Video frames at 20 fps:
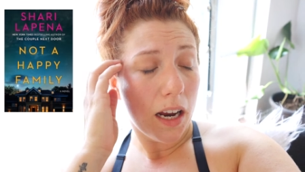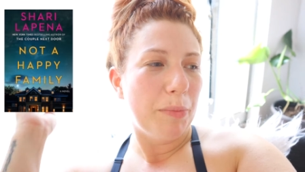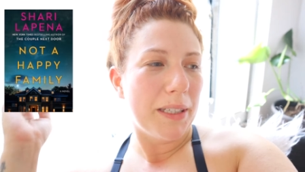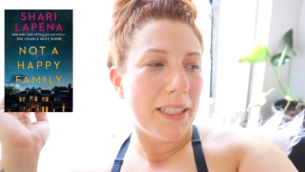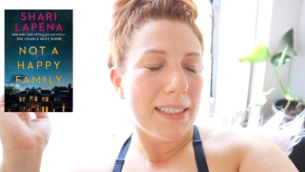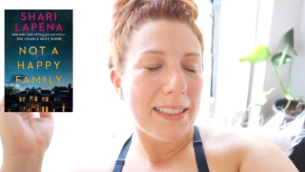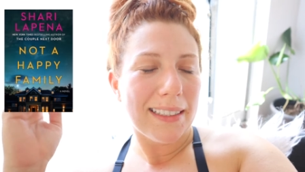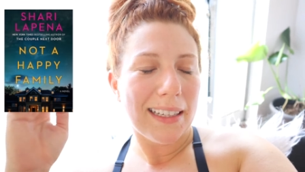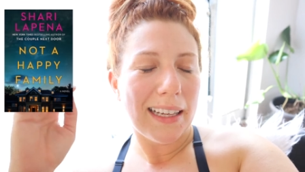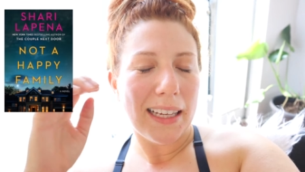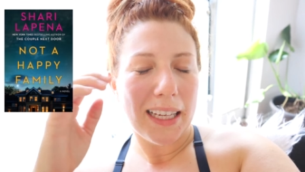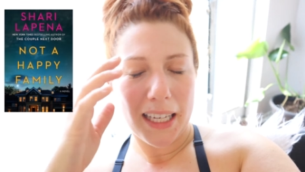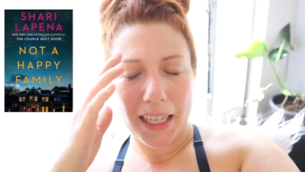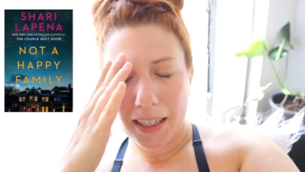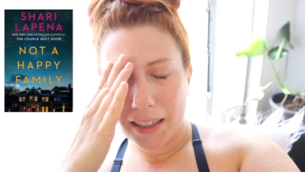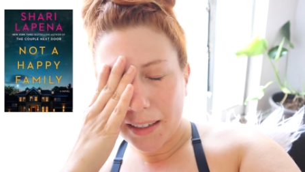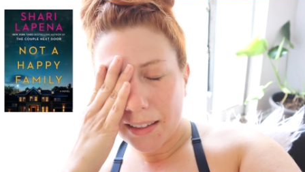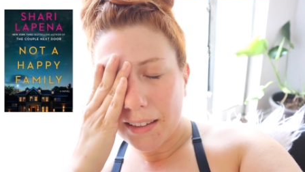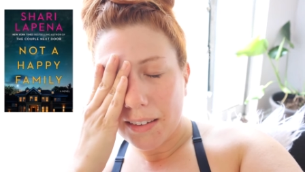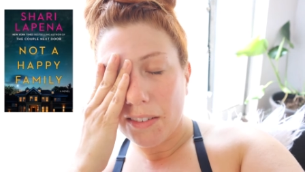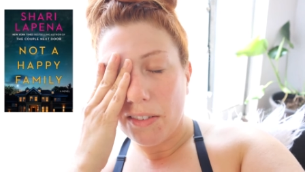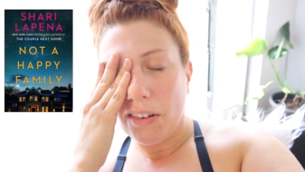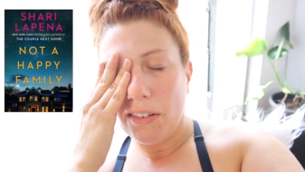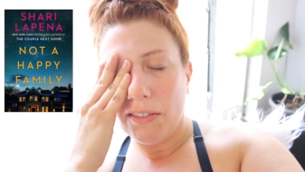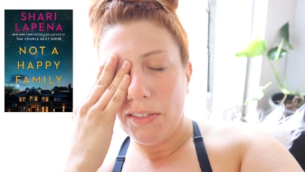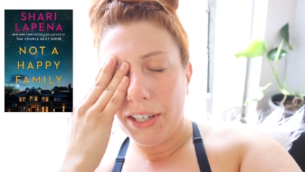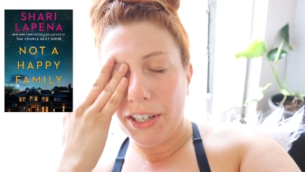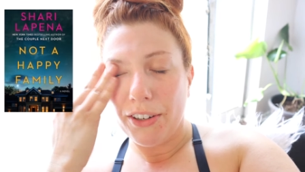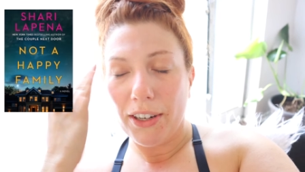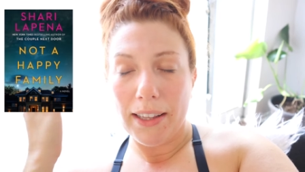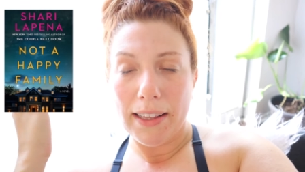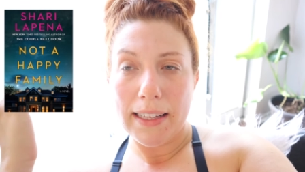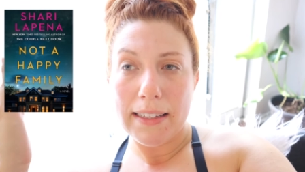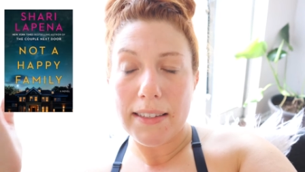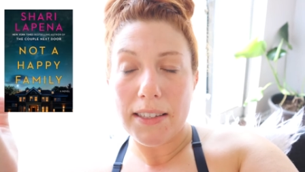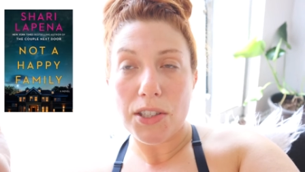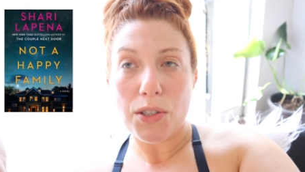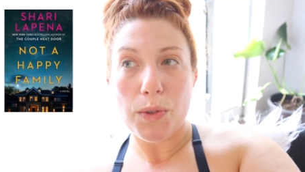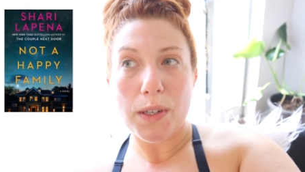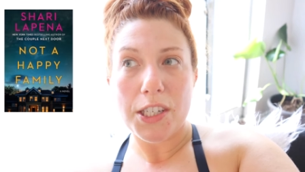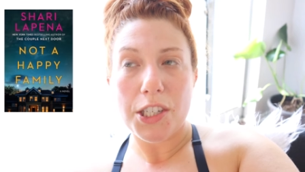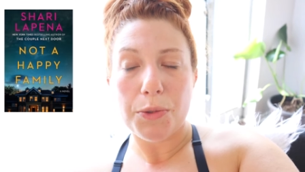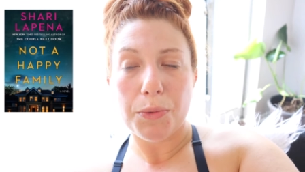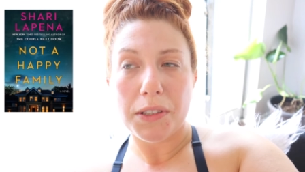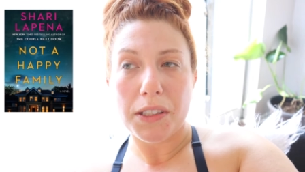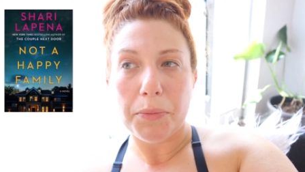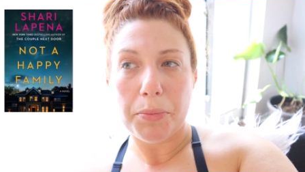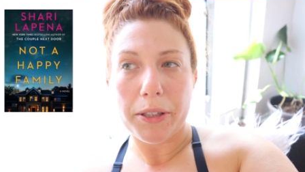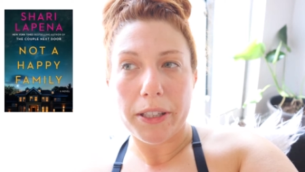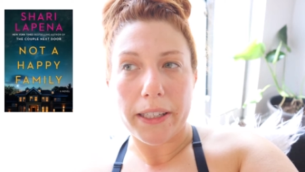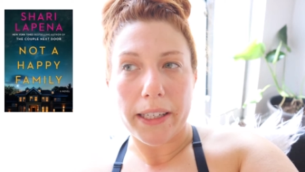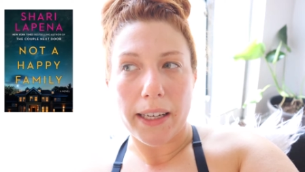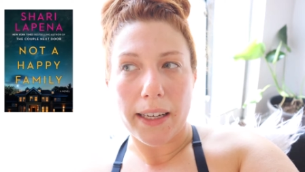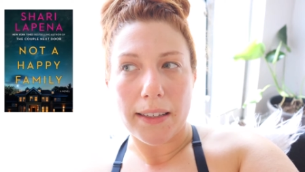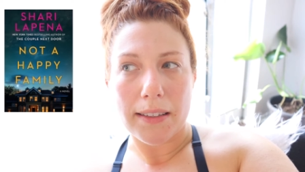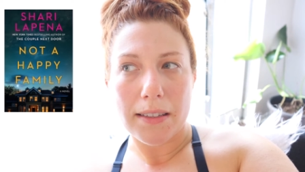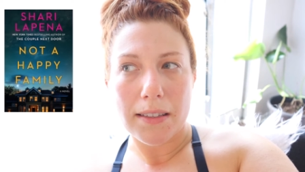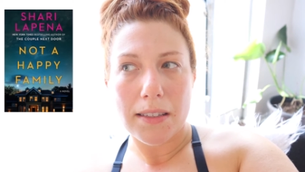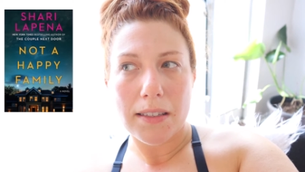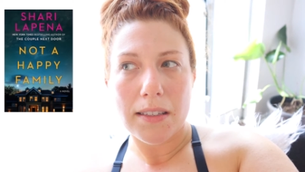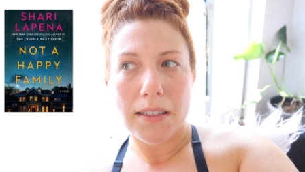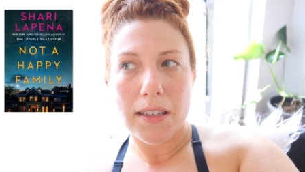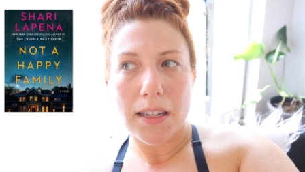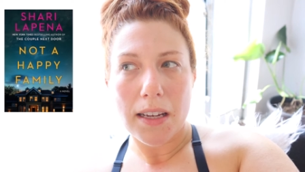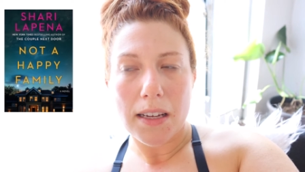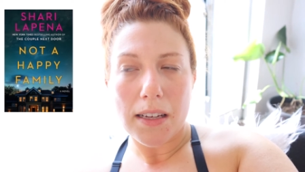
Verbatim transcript: But it's like when you're in that situation with the police